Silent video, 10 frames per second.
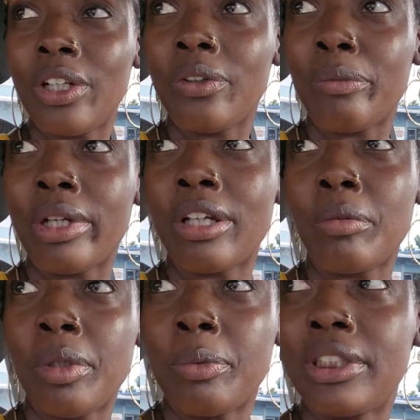I know I'm not
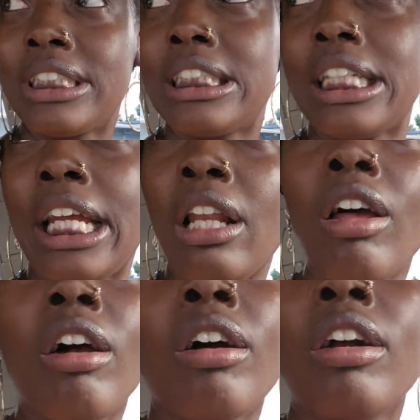gonna be able to stay
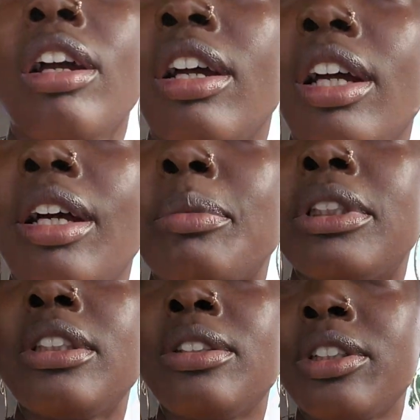long, I'm
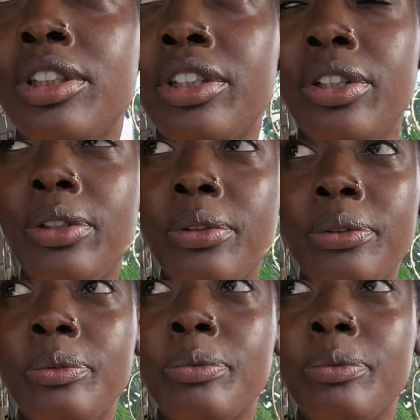still gonna go.